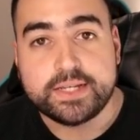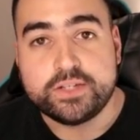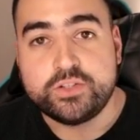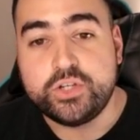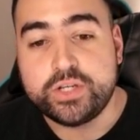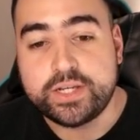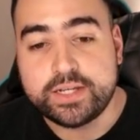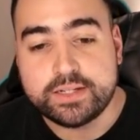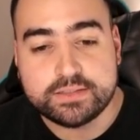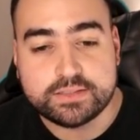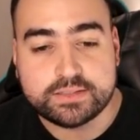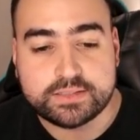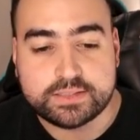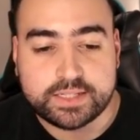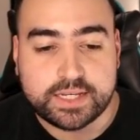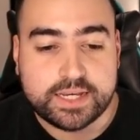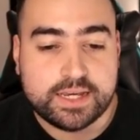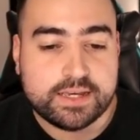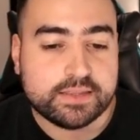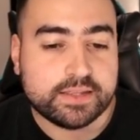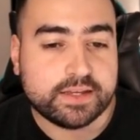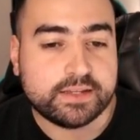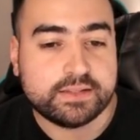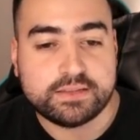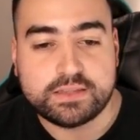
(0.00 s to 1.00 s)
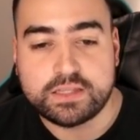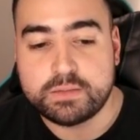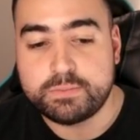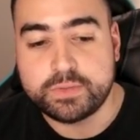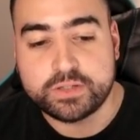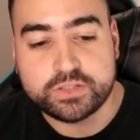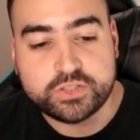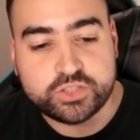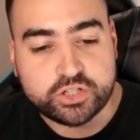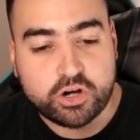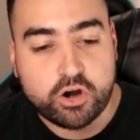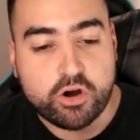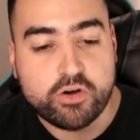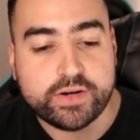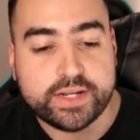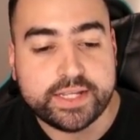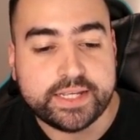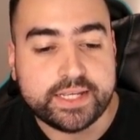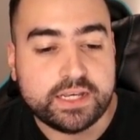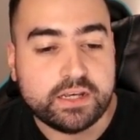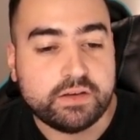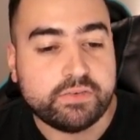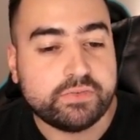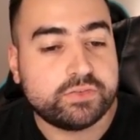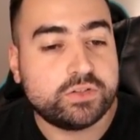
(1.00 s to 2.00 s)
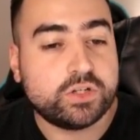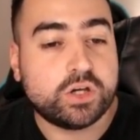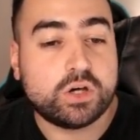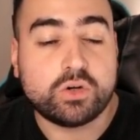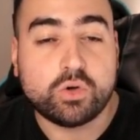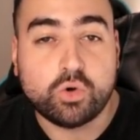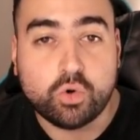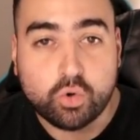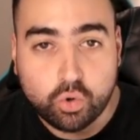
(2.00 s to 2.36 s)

you can see that the majority, if not